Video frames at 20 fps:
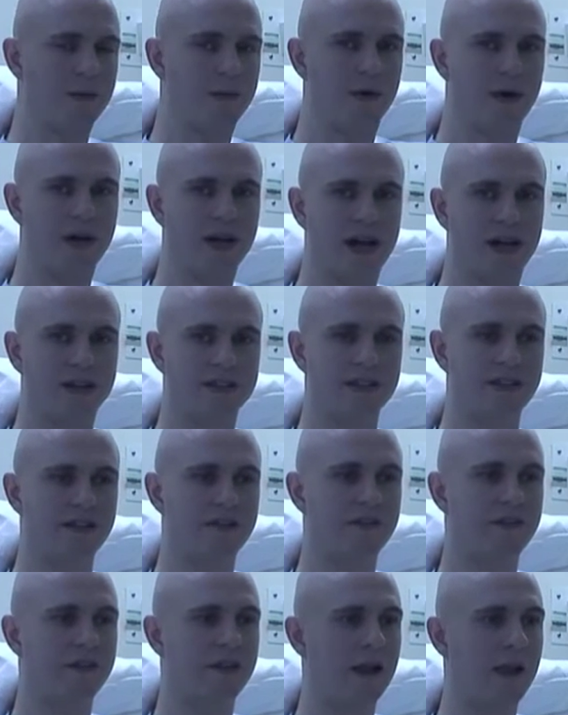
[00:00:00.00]
pretty
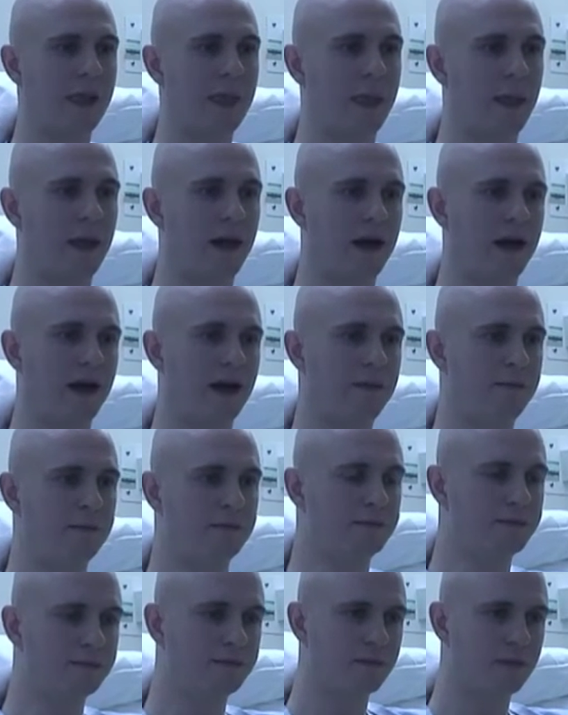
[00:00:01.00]
active,
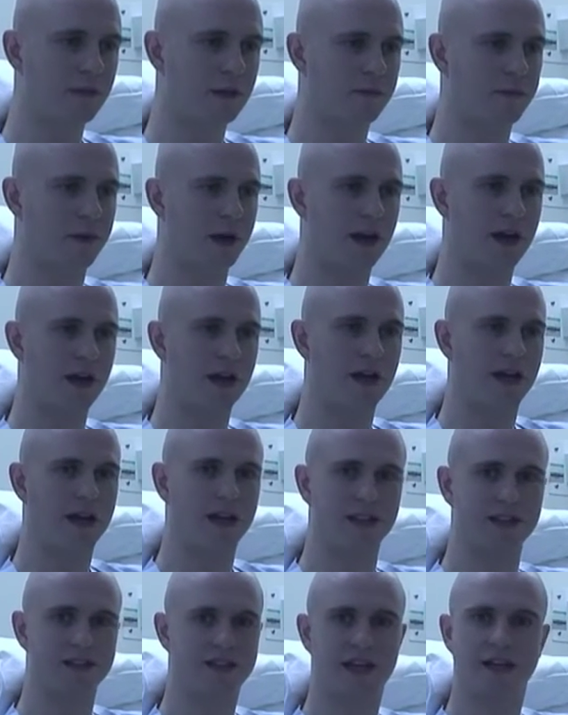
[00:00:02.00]
but like
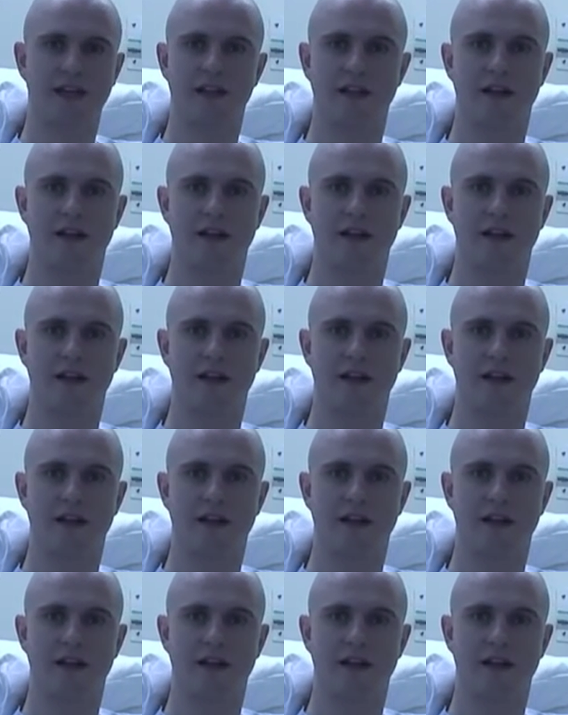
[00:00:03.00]
I say,